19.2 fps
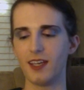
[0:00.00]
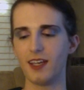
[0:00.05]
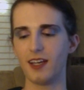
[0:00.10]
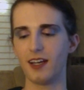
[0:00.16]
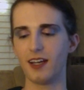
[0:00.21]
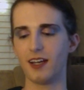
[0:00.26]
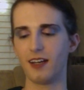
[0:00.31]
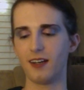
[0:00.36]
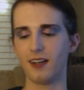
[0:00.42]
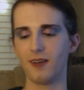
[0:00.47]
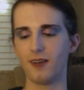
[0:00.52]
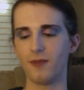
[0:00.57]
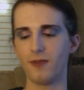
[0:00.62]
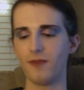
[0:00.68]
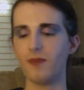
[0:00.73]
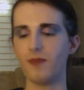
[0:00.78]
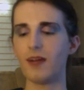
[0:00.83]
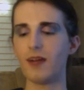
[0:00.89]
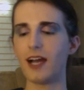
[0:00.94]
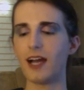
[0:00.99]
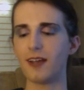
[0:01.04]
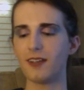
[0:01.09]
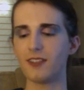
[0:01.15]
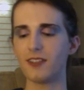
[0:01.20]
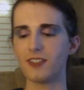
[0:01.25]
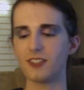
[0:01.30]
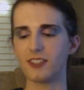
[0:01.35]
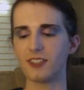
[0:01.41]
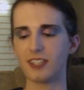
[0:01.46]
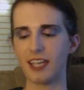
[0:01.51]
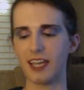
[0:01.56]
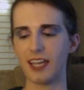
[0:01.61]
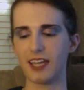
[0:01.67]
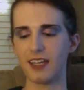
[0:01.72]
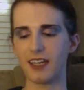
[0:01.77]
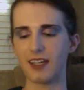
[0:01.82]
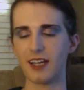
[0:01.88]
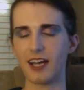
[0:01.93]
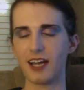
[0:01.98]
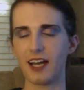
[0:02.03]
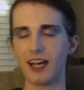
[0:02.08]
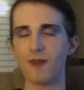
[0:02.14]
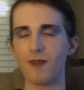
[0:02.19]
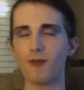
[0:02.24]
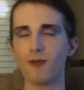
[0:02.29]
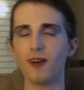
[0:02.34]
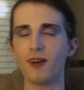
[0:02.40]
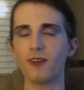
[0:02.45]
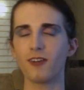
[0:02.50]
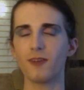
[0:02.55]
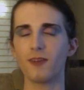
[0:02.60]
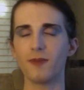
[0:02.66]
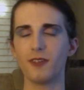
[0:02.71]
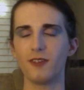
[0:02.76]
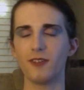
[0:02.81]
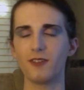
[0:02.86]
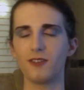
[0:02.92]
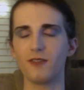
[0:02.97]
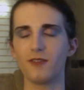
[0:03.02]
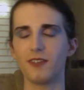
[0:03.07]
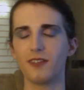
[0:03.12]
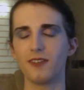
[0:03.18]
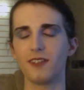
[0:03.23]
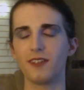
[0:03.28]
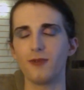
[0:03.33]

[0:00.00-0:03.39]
I just say, I welcome you to feel.